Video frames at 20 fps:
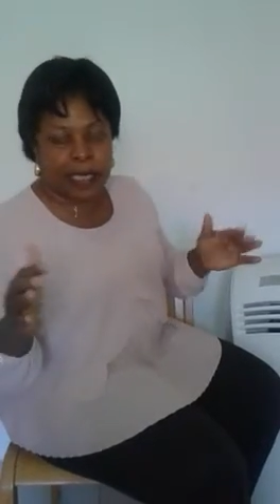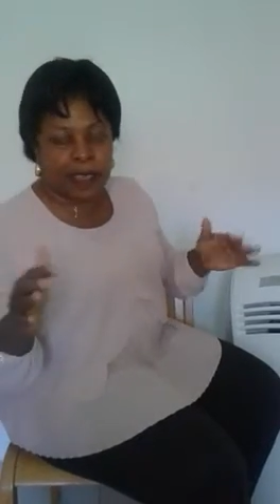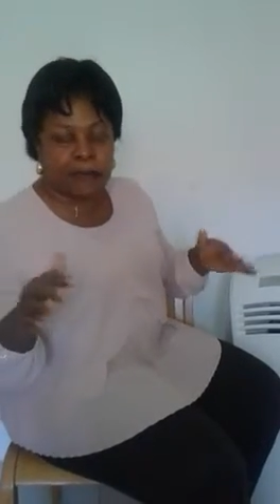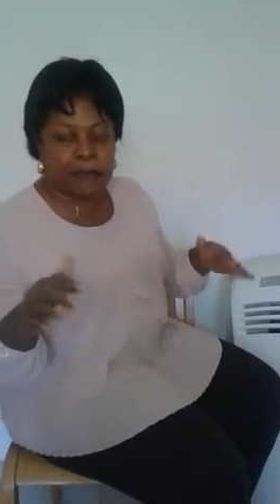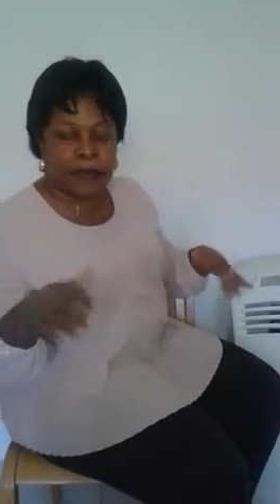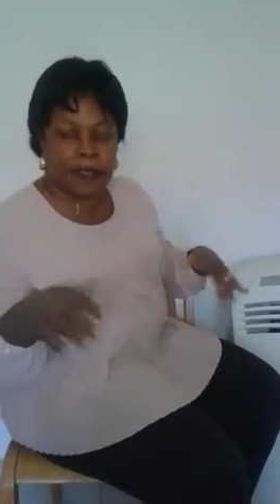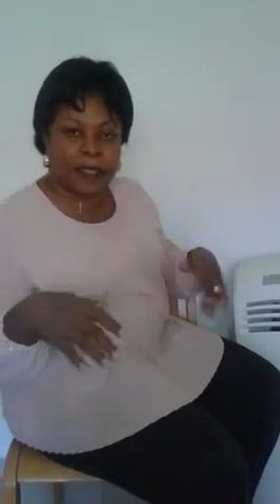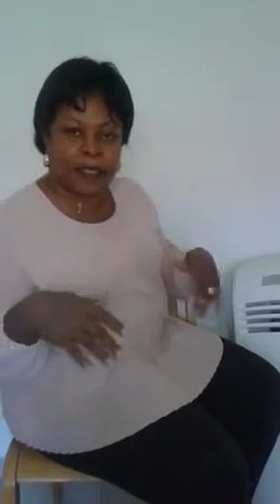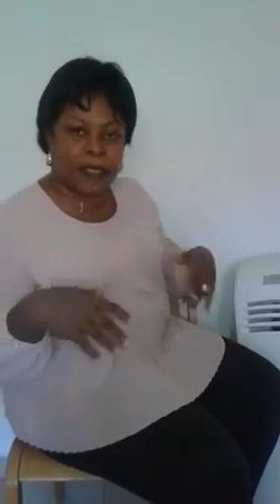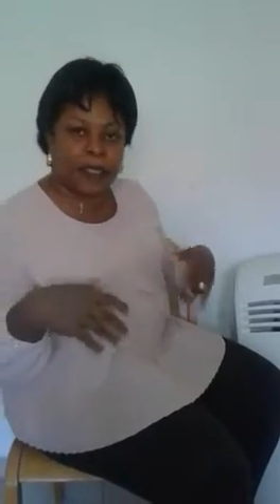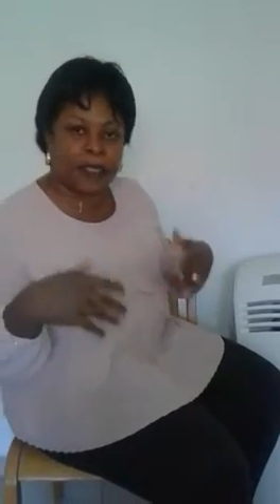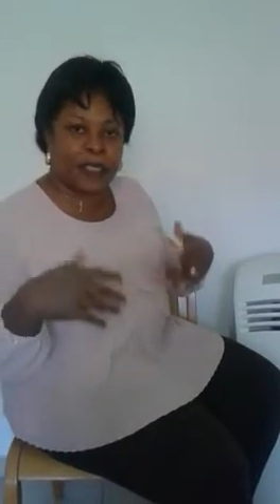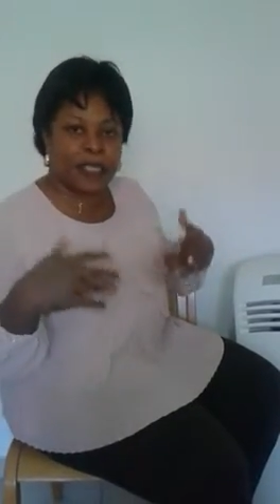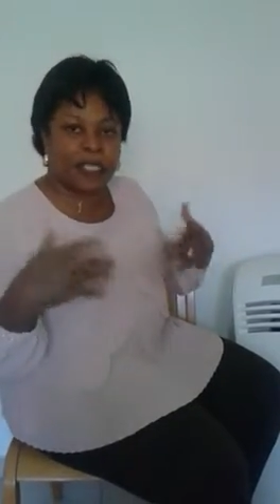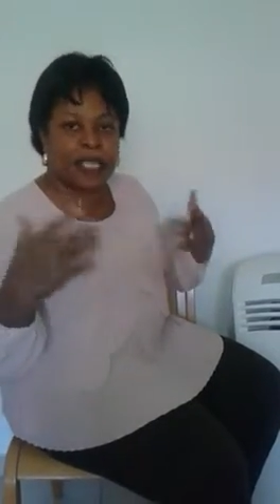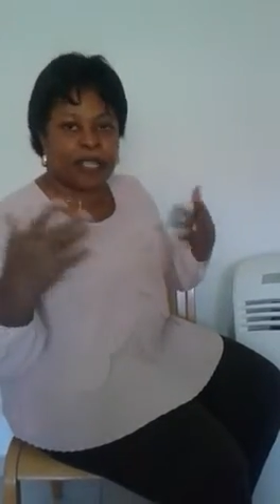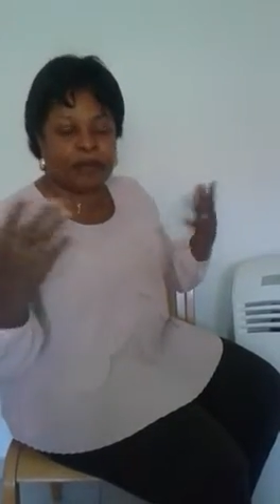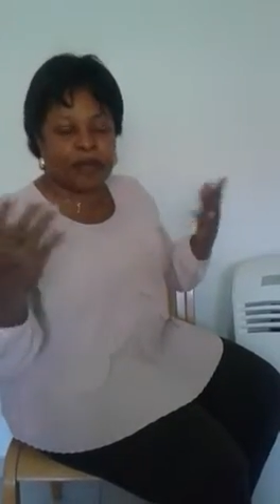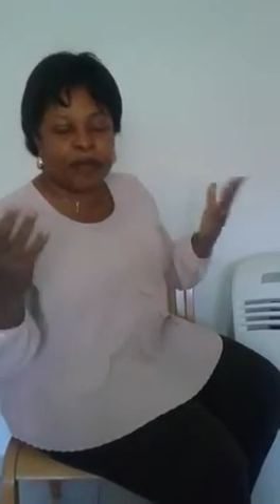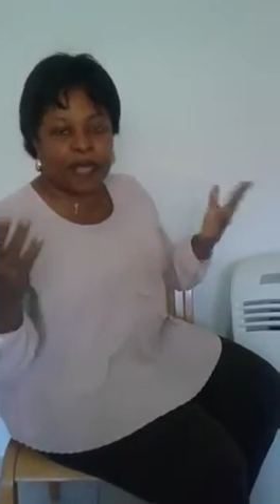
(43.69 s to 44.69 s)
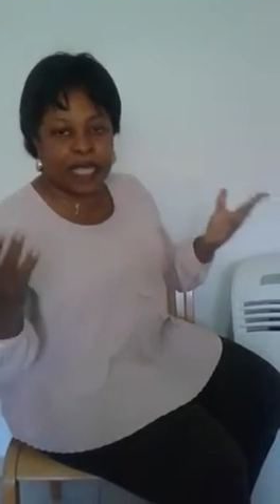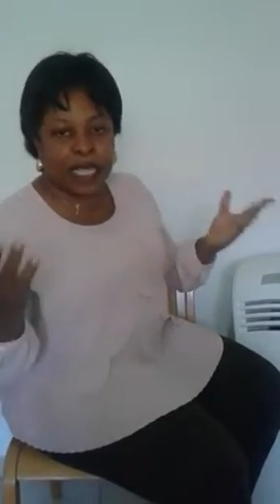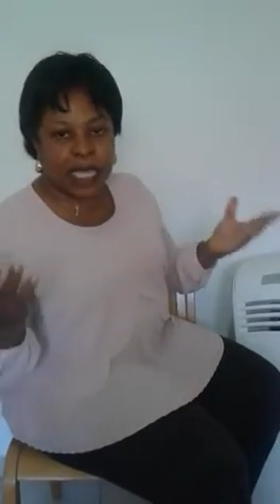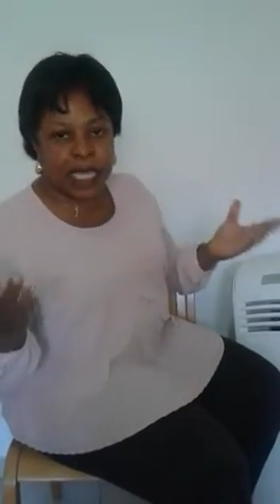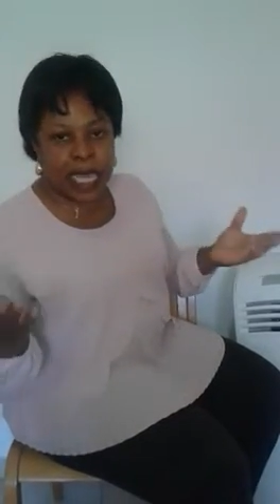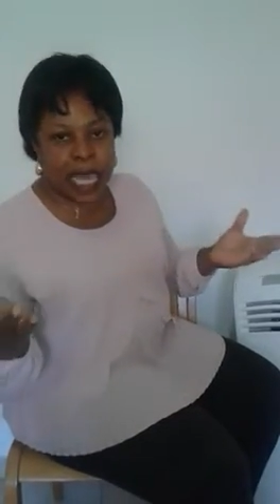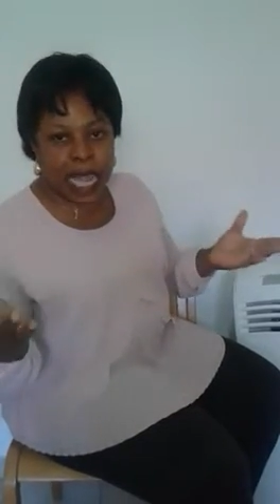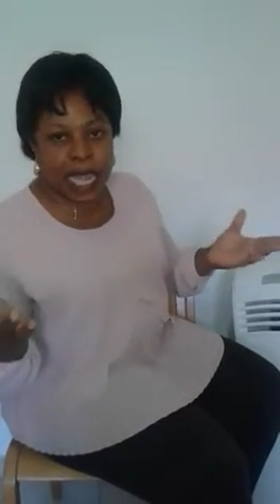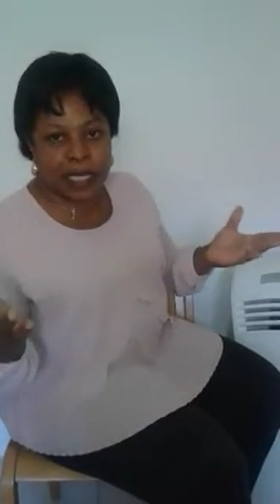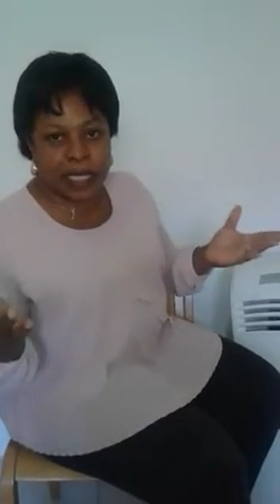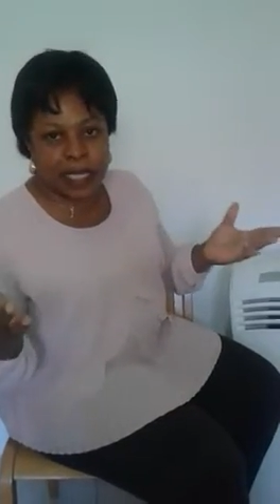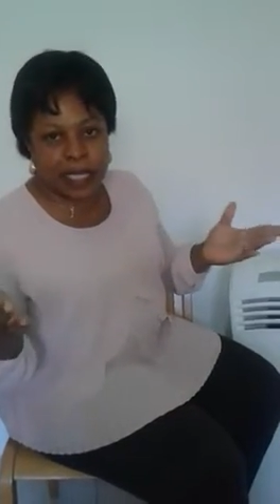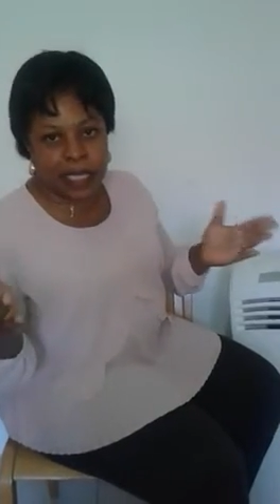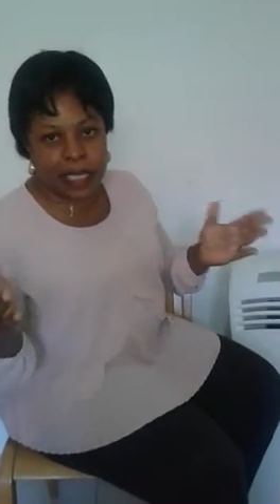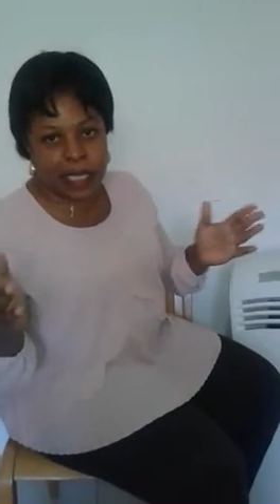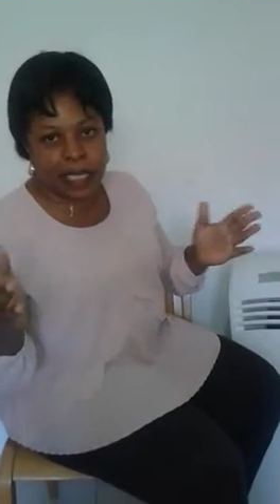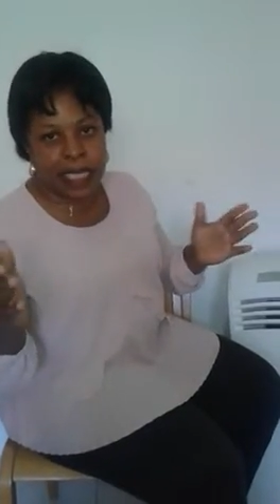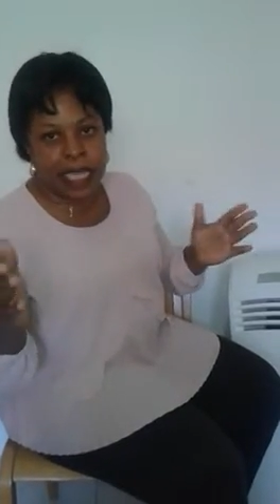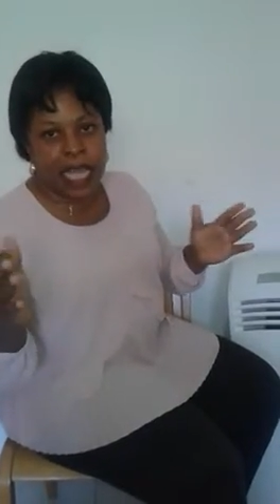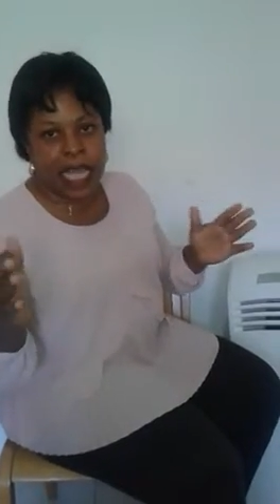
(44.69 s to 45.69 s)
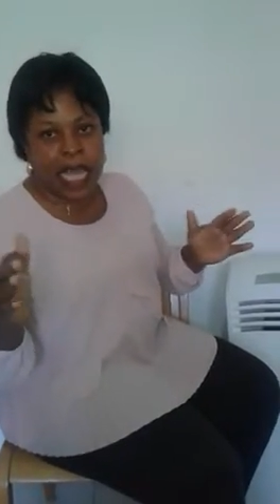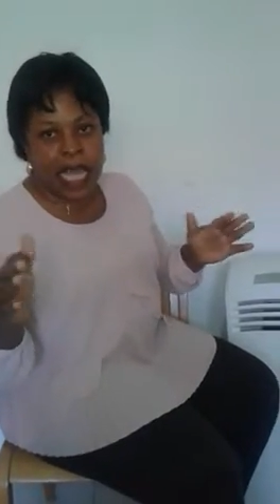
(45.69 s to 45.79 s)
I've taught company classes.